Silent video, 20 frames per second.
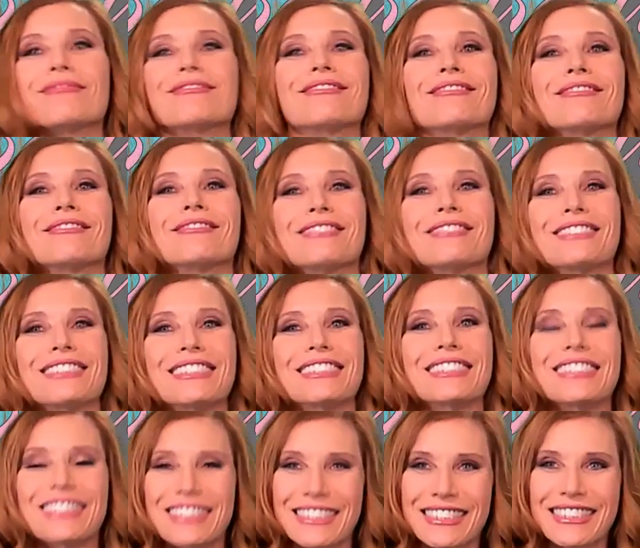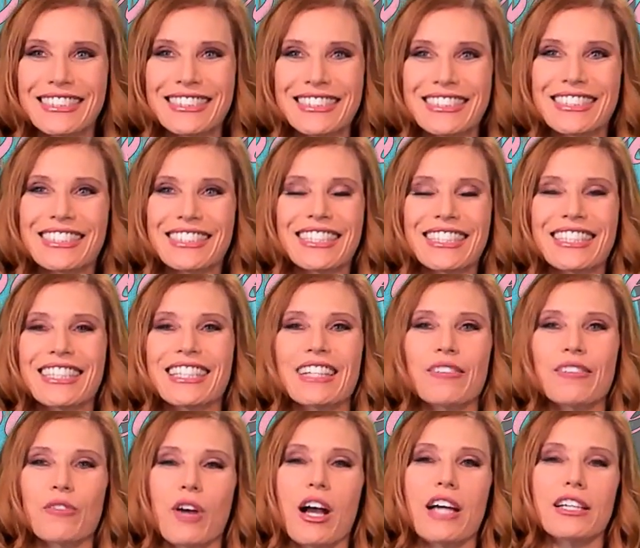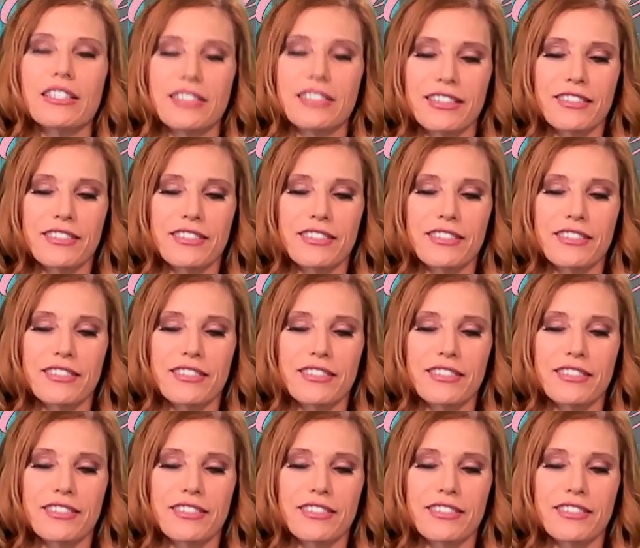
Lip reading: I just feel inspired. You know?